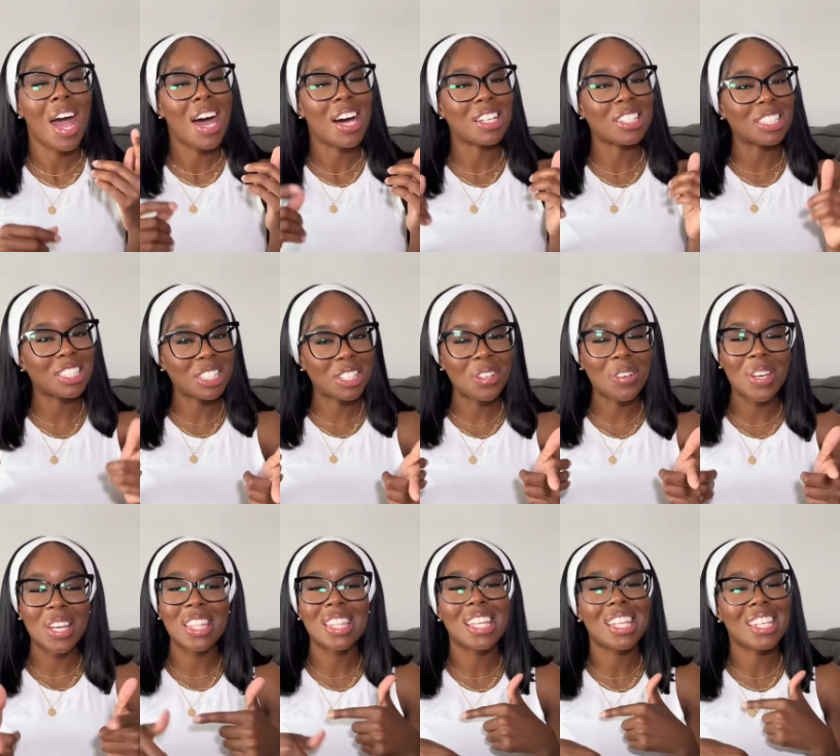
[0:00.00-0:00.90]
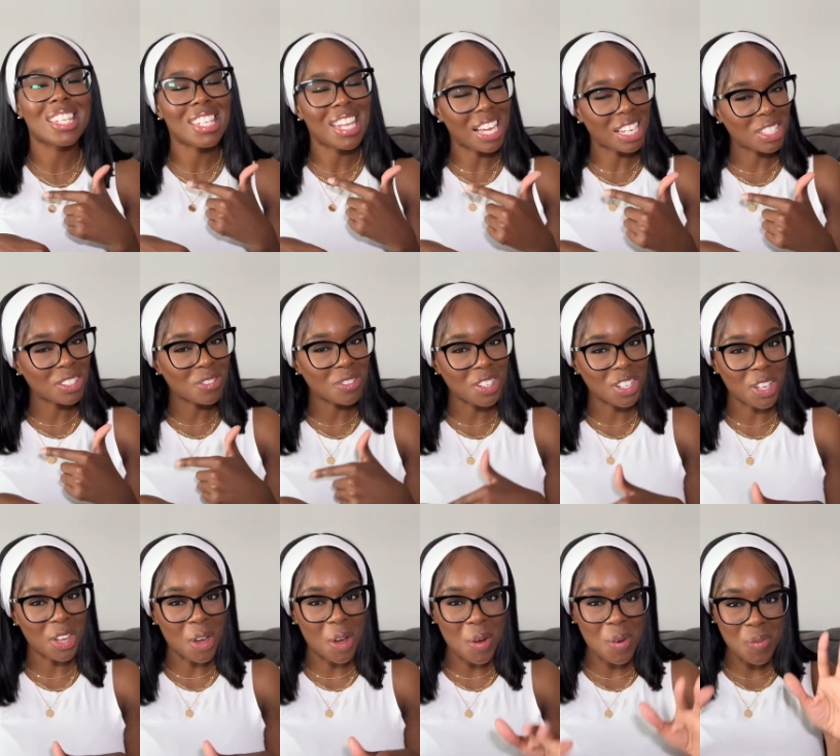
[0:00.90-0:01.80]
I'll see you in the next
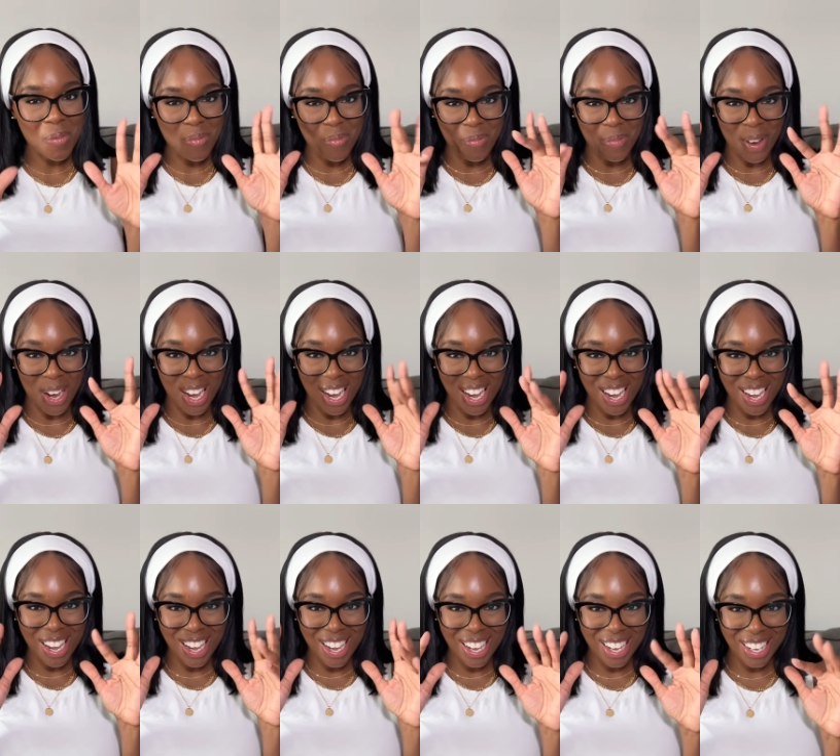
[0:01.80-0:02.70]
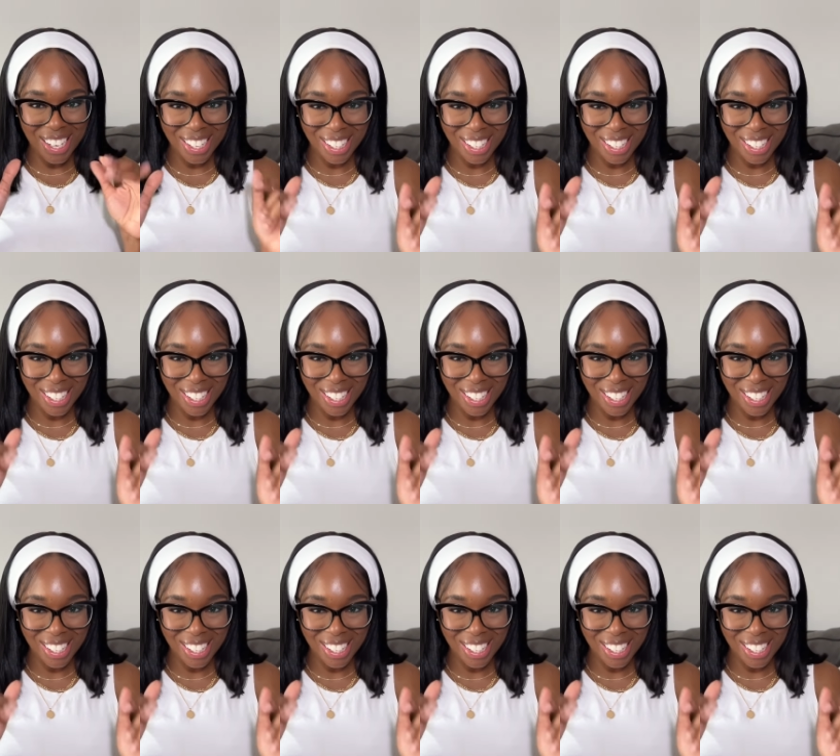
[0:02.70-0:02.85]
video. Bye.